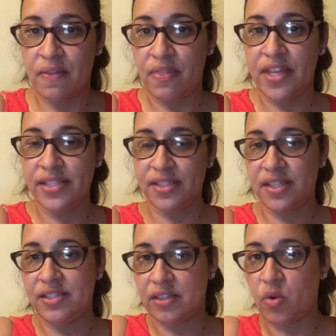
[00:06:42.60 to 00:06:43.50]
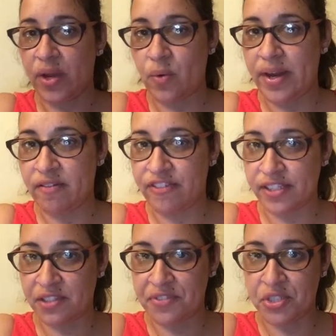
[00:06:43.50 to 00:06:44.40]
this is a quick way to
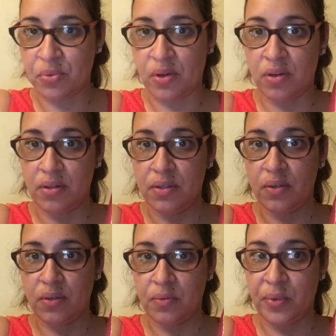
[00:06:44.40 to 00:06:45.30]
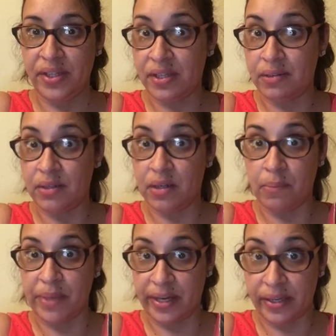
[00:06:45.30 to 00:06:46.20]
fix a visual within a
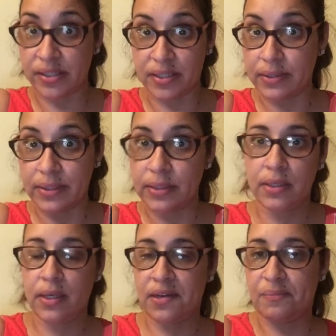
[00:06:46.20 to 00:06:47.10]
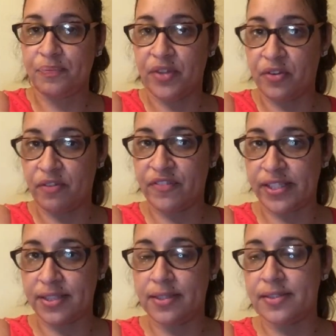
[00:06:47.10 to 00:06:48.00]
minute. You can
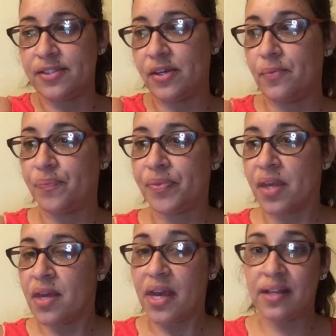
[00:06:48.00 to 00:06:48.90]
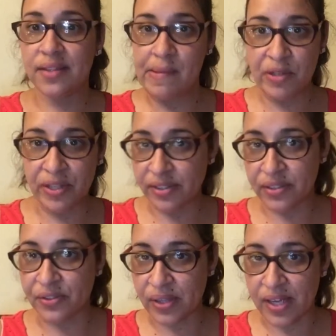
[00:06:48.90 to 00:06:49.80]
fix it. And label things in
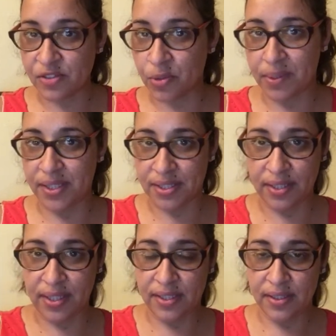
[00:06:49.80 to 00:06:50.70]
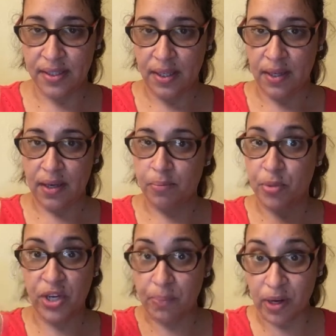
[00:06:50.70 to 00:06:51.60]
your classroom easily.
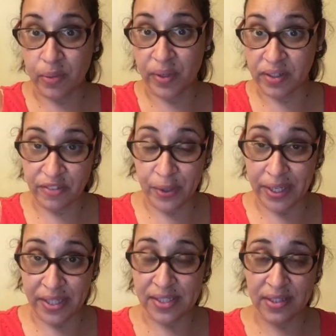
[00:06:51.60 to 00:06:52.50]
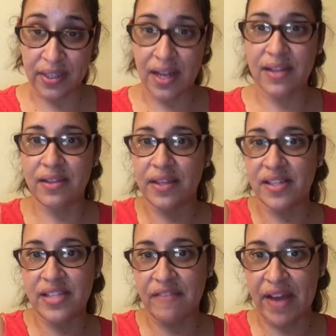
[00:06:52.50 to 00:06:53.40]
Put up artwork very easily. And then the
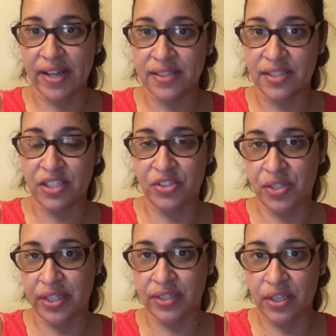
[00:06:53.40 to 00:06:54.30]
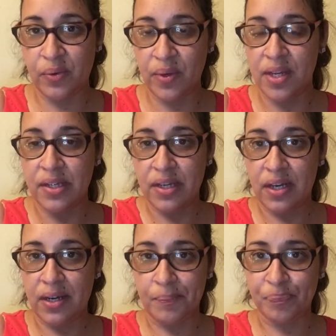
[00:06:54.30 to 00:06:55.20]
kids have access to using it too.
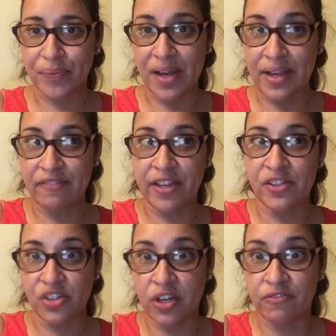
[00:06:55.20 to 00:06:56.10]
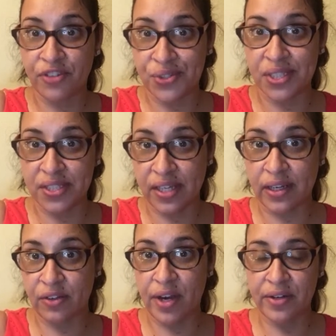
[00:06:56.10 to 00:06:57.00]
I have kindergarten, first and
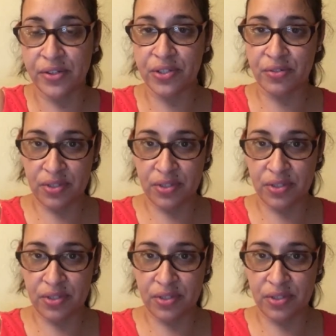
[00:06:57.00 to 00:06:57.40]
second graders. So